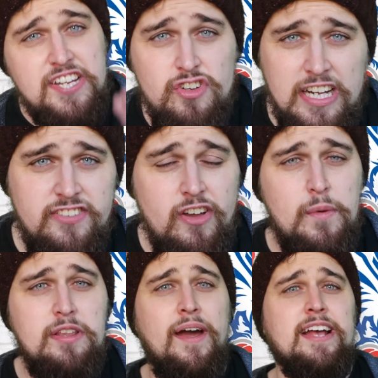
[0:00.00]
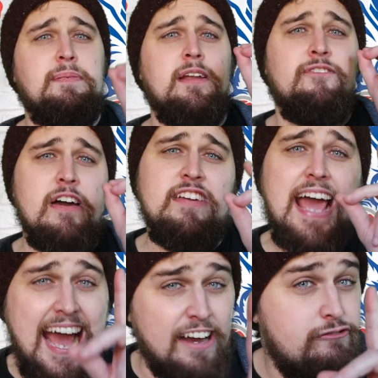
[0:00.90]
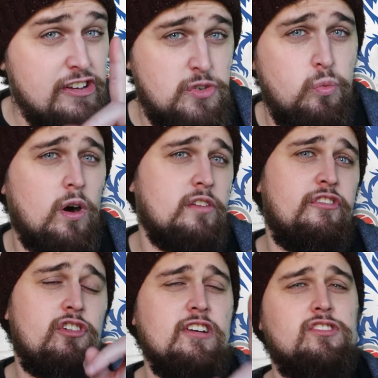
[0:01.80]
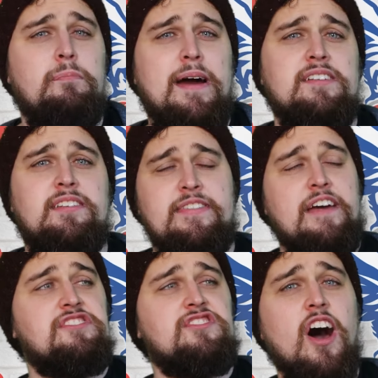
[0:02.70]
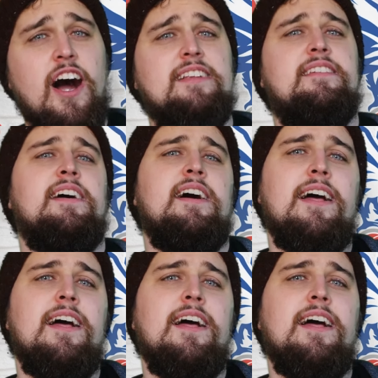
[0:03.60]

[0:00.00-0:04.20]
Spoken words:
This transfer window has been a very average one for Crystal Palace because they've signed